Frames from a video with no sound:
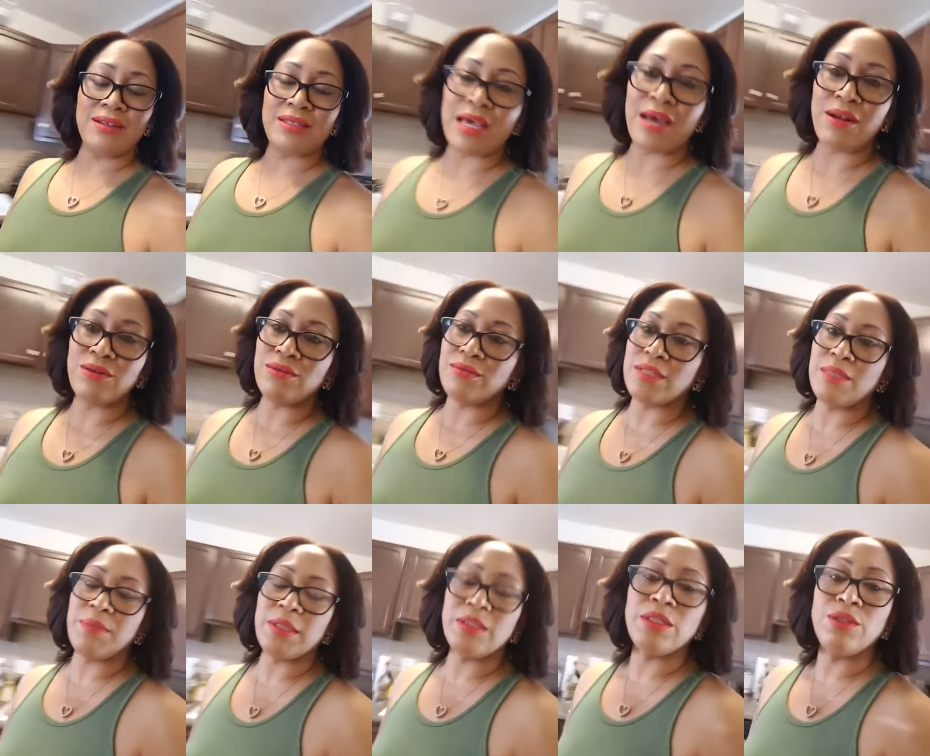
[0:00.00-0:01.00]
So I don't
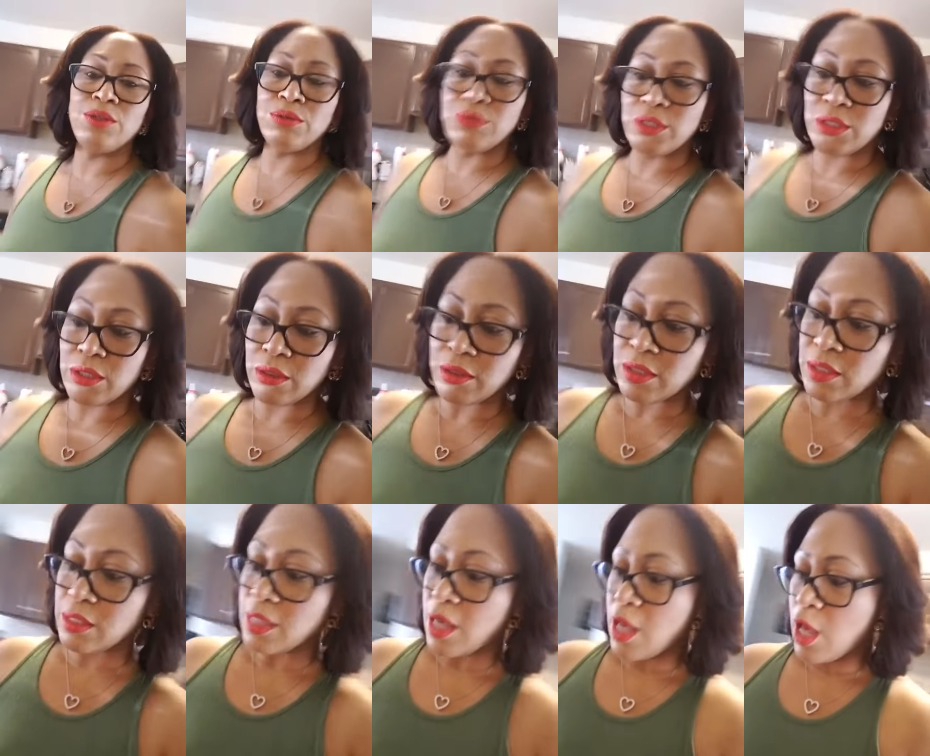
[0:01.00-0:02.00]
typically do desserts.